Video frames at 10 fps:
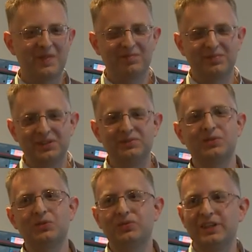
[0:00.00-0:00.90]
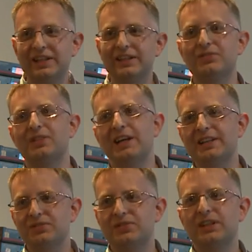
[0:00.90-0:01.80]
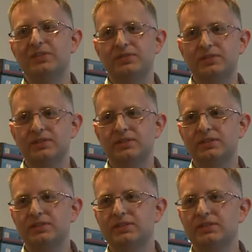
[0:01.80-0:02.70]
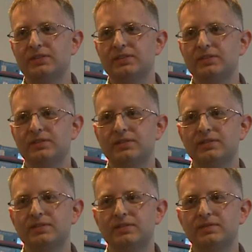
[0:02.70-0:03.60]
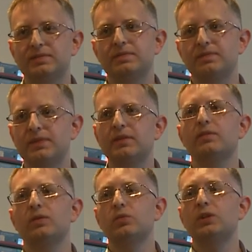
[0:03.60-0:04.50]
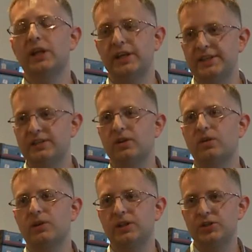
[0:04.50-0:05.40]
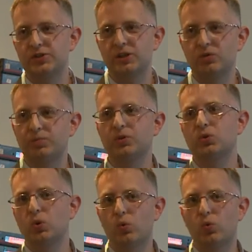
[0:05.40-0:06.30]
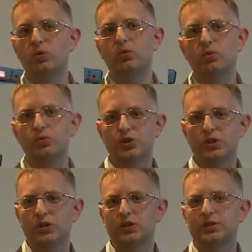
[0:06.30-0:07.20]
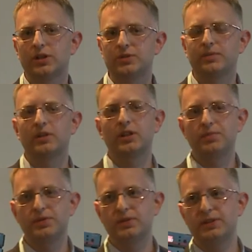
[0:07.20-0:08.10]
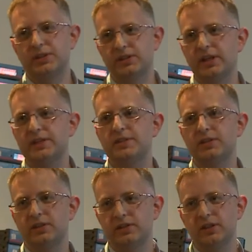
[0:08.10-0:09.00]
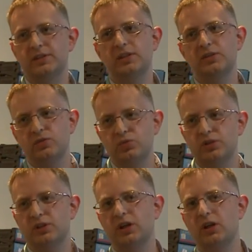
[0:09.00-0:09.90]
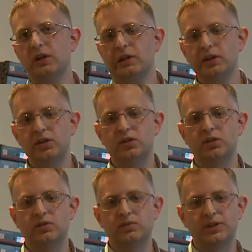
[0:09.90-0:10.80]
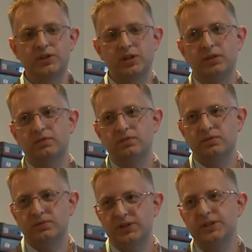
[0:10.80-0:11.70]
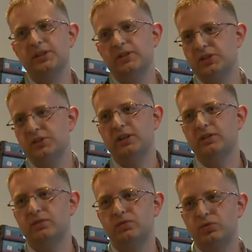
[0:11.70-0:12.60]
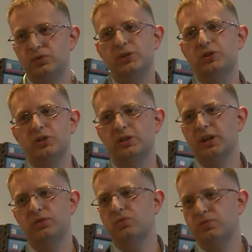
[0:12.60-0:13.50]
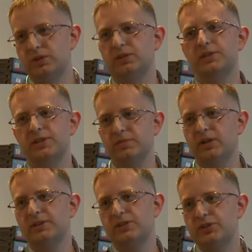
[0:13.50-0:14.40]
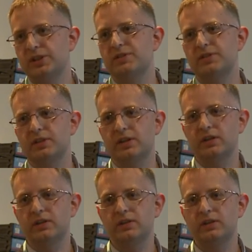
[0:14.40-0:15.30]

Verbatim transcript: for this swallowing form of breast cancer. No, I'm just asking whether you have uh, such clinical experience. Yes, we do have it, and there are a number of theses written on that.